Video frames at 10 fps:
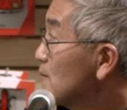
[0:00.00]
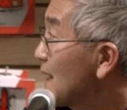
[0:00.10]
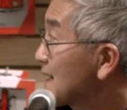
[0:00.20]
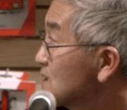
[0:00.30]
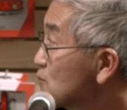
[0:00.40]

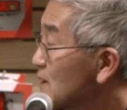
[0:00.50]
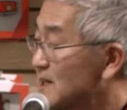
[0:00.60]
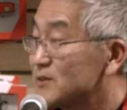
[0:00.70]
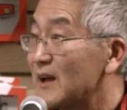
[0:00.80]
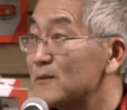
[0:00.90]
back in
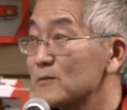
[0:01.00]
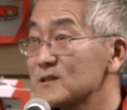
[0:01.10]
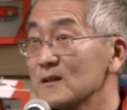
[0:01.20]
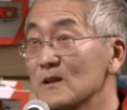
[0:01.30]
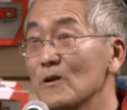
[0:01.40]
2010 was
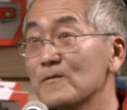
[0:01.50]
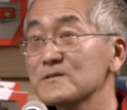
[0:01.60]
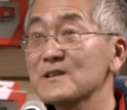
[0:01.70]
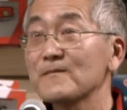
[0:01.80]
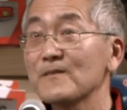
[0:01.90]
a little over
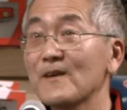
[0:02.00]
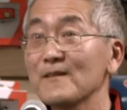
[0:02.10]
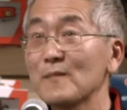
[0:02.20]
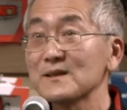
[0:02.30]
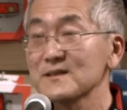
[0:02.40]

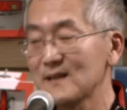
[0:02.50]
75 miles an